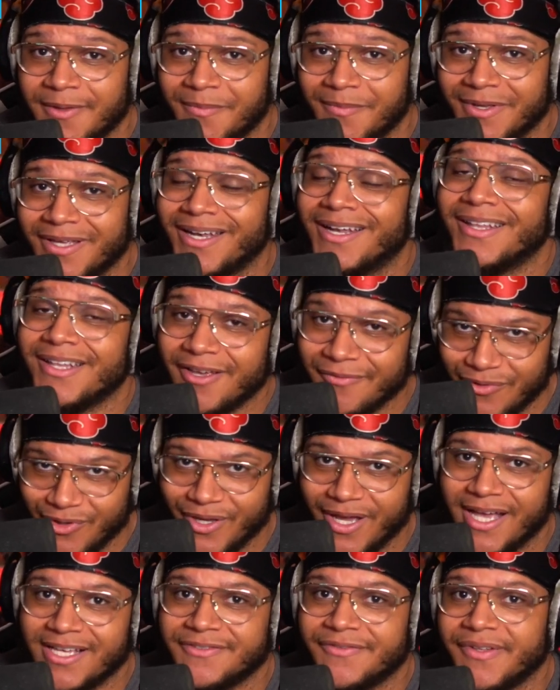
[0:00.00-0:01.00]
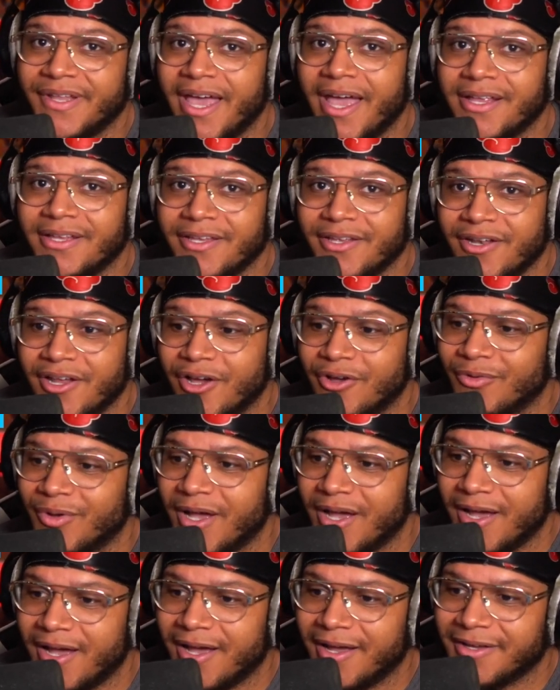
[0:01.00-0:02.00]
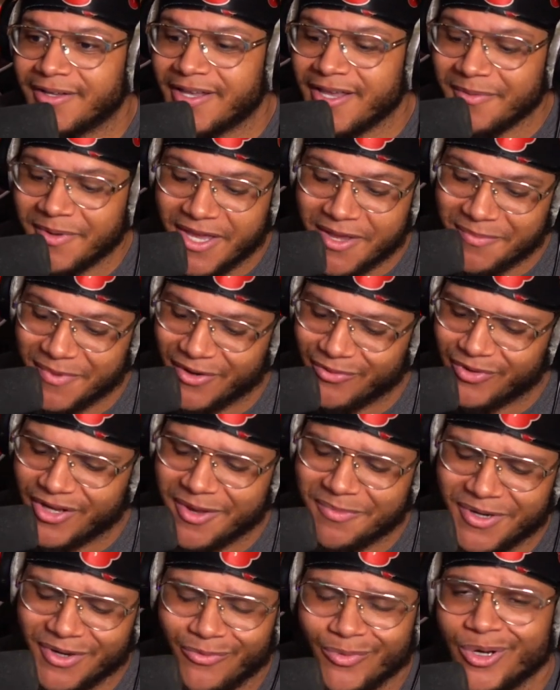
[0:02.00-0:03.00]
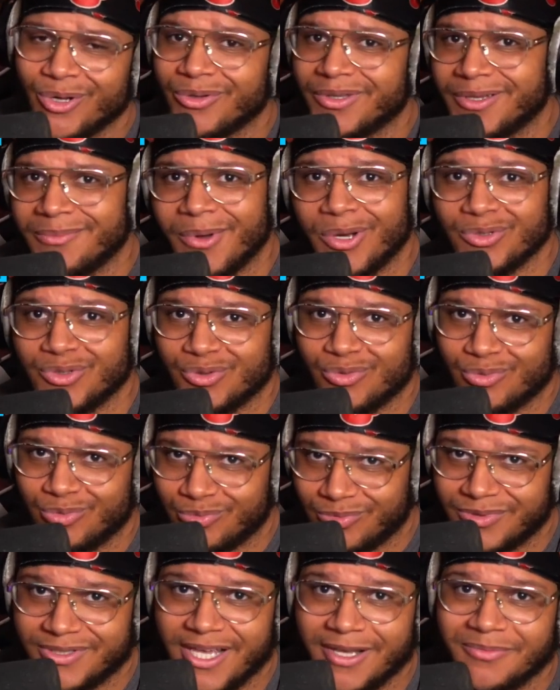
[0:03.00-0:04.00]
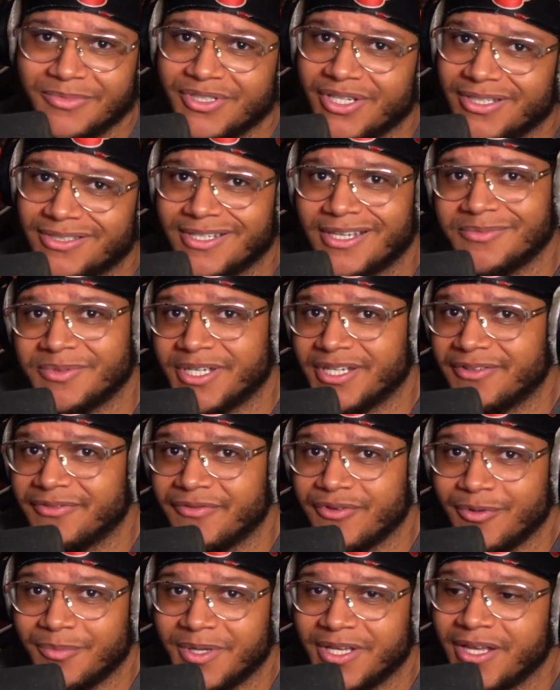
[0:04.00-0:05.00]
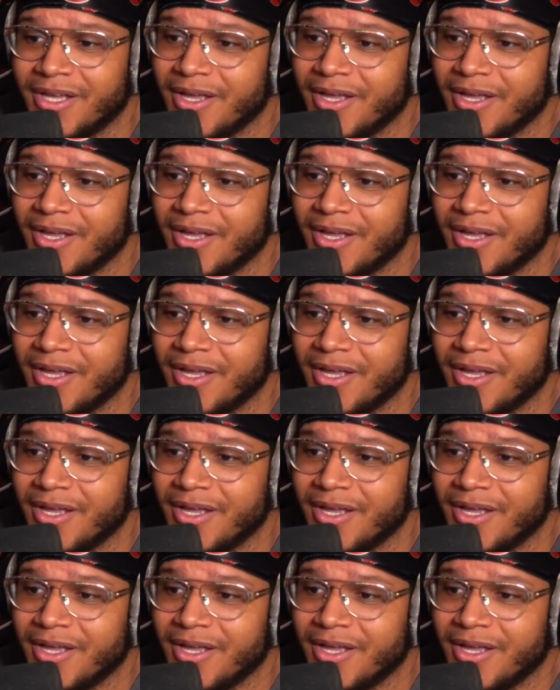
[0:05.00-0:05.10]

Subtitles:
and I love you guys for that. You know, keeping it real and emotional type shit. You feel me?